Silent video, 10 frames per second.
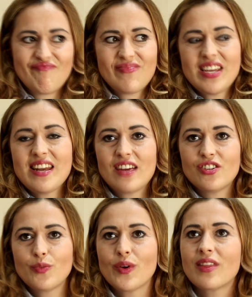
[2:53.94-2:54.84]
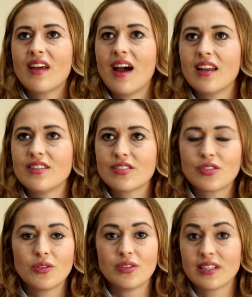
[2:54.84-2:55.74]
connection with Ireland
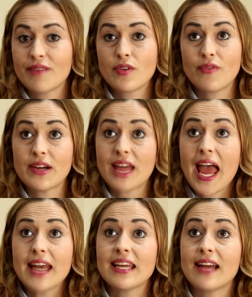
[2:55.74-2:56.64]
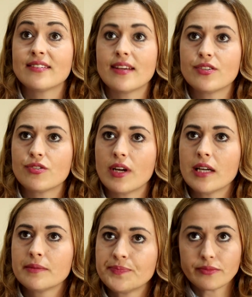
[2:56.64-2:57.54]
at all. I've not found any ancestry.